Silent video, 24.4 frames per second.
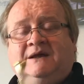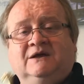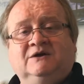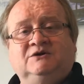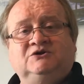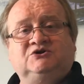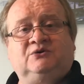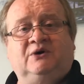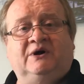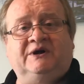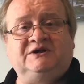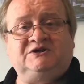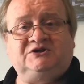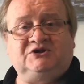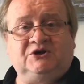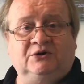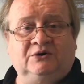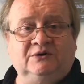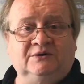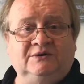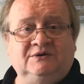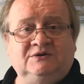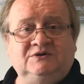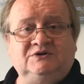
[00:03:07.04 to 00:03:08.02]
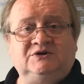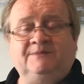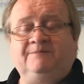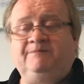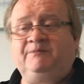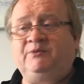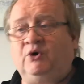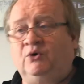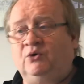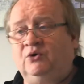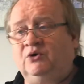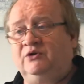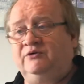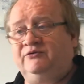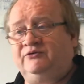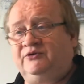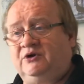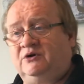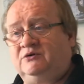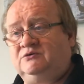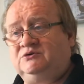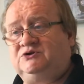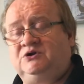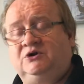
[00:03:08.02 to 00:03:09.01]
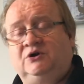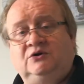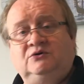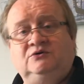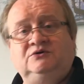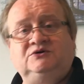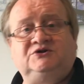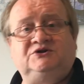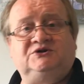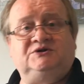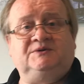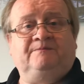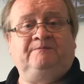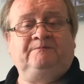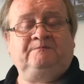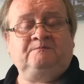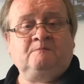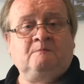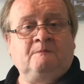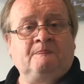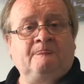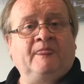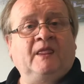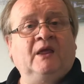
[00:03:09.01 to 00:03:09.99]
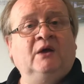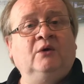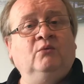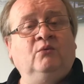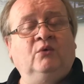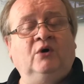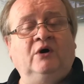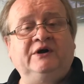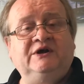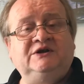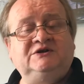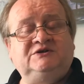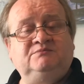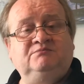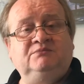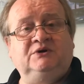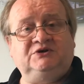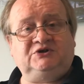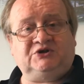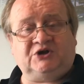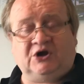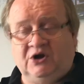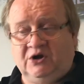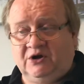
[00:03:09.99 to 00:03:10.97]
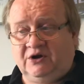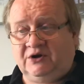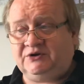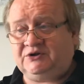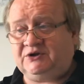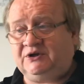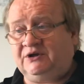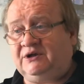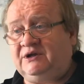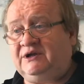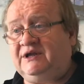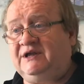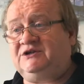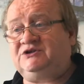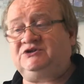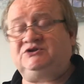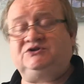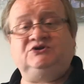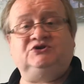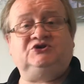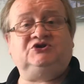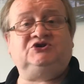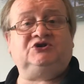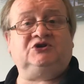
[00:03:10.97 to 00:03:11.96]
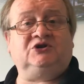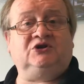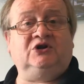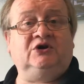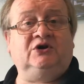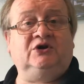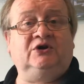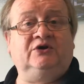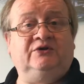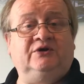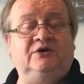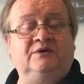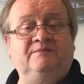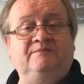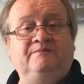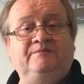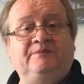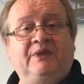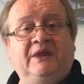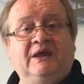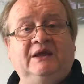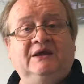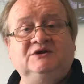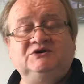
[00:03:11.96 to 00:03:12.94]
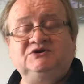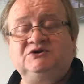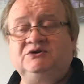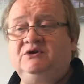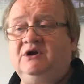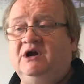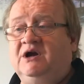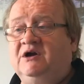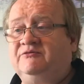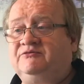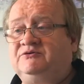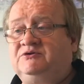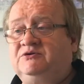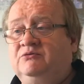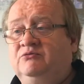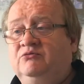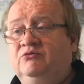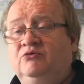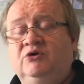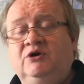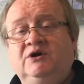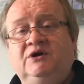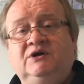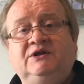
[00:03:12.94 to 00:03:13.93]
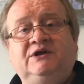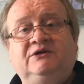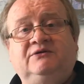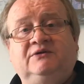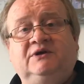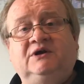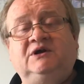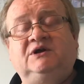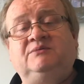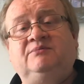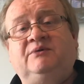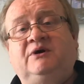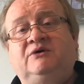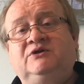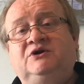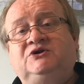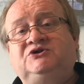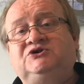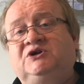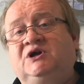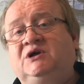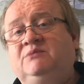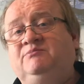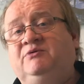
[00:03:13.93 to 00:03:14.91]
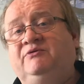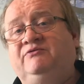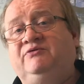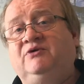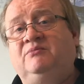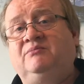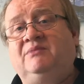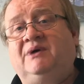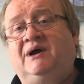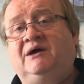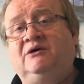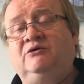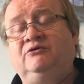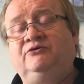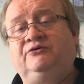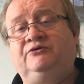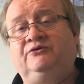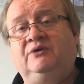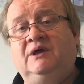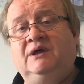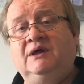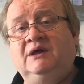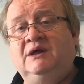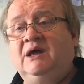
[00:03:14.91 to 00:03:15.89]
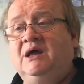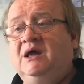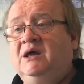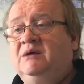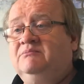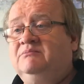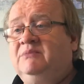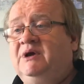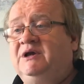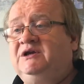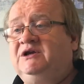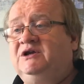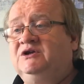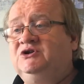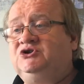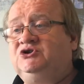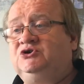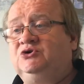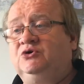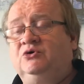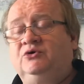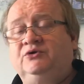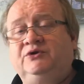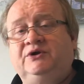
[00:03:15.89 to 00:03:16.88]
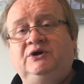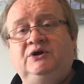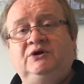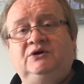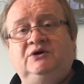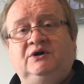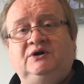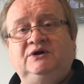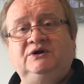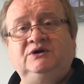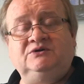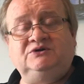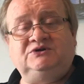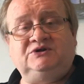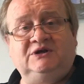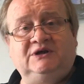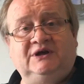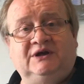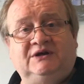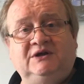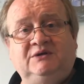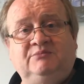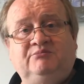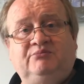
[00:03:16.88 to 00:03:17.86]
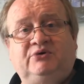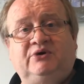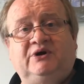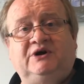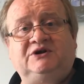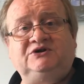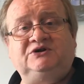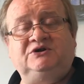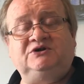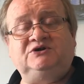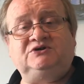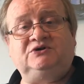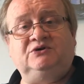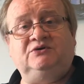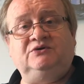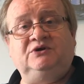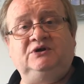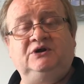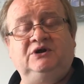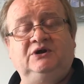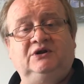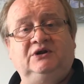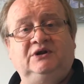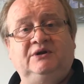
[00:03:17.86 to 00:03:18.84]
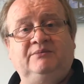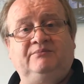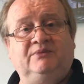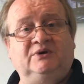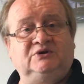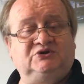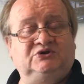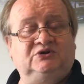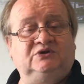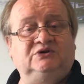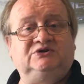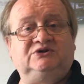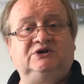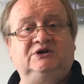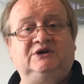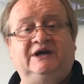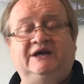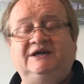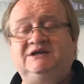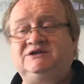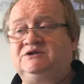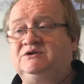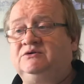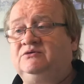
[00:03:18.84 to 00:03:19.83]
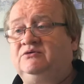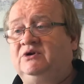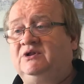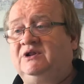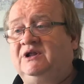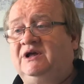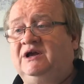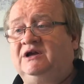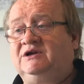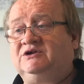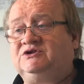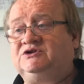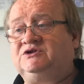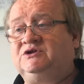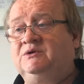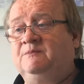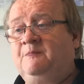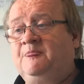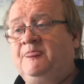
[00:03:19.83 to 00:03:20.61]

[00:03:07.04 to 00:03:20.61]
So I tongued all of those notes. What is much harder is to slur them. So you have to really think about the shape of your mouth, making sure that you're not using any pressure so that your lip muscles are nice and relaxed.